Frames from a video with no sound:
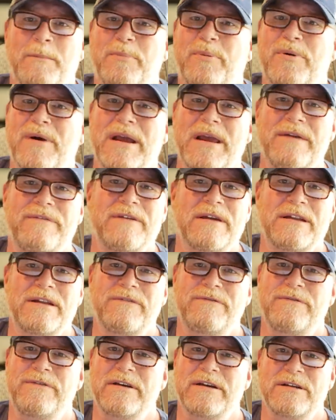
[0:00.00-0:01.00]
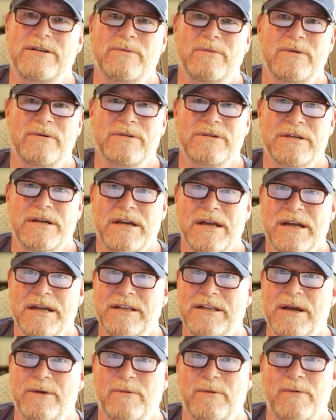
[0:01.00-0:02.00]
brave individuals
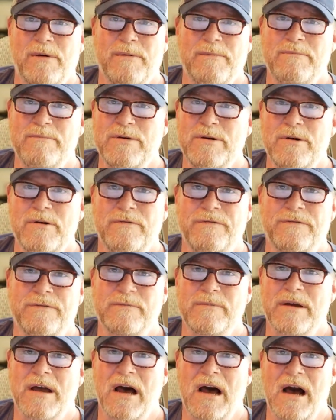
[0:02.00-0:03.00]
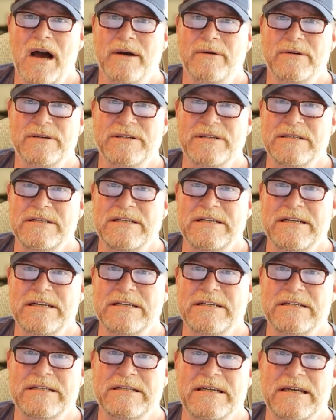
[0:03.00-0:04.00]
that were removed from Congress in
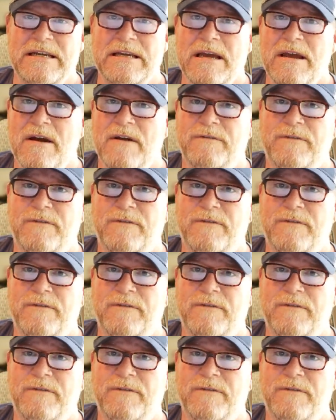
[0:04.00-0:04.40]
Tennessee